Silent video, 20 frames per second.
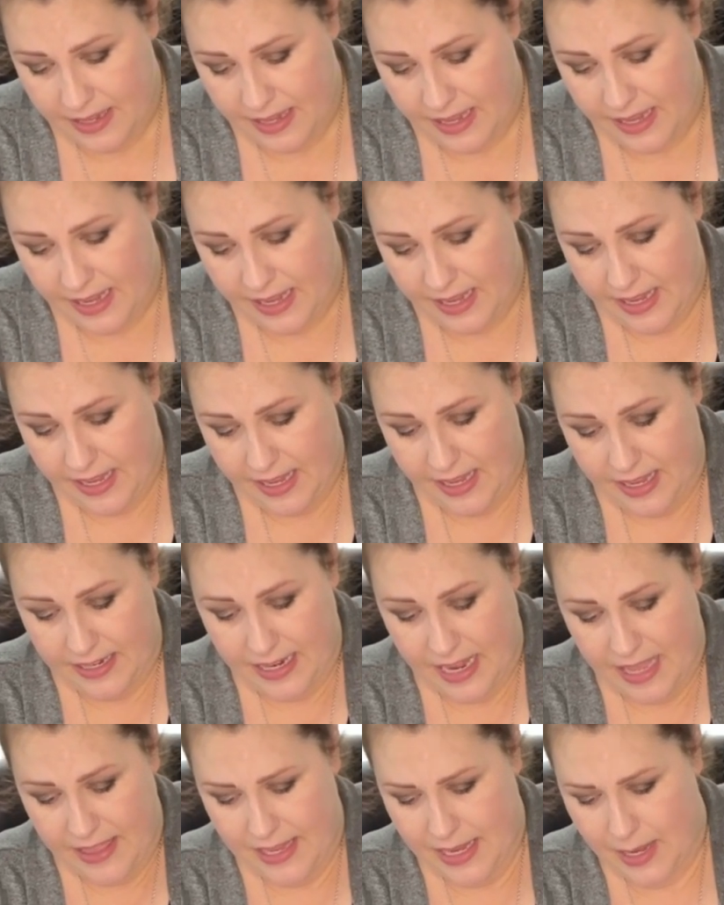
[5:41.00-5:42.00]

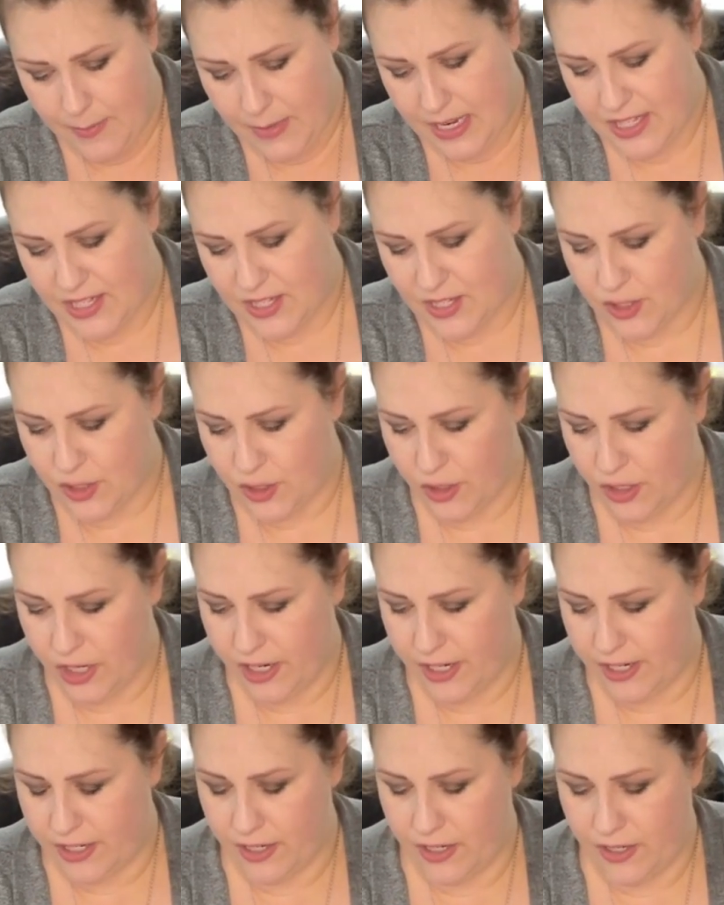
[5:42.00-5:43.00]
And I think I'm gonna
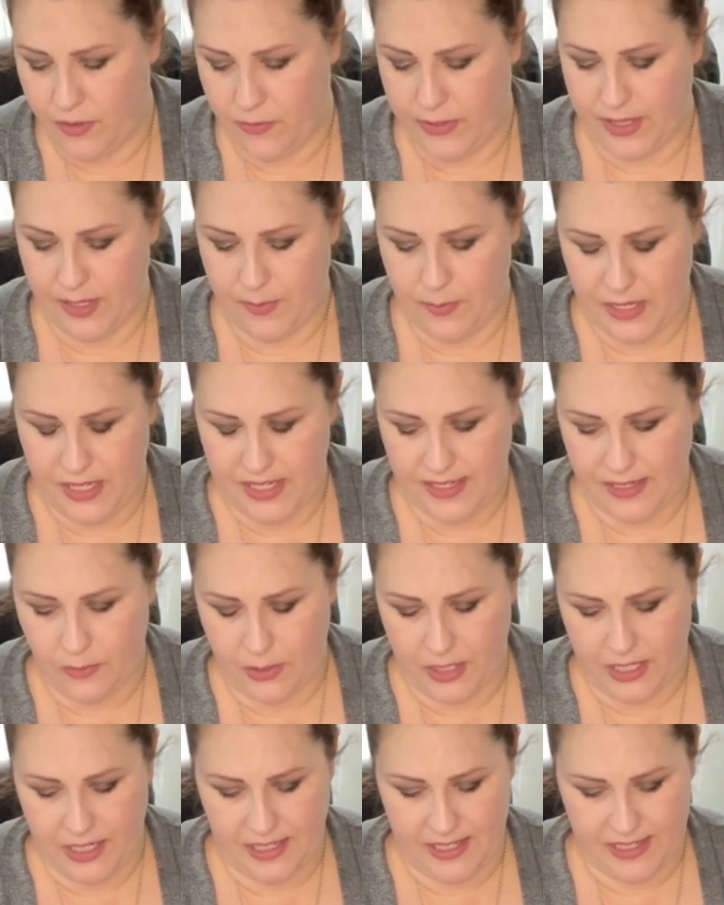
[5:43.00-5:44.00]
start with the piece I
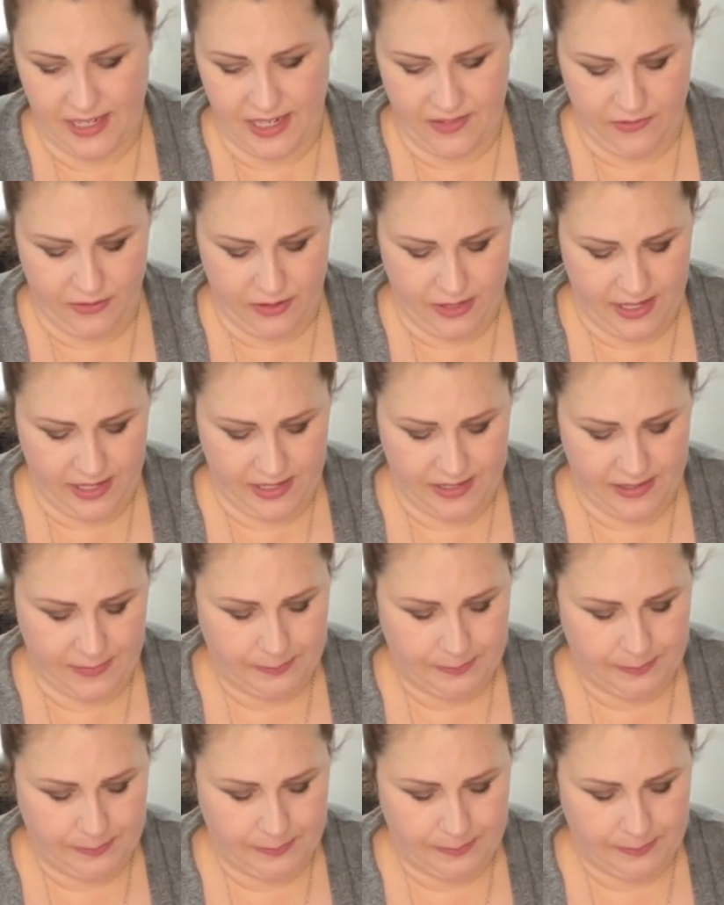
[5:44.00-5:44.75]
wanna design for this.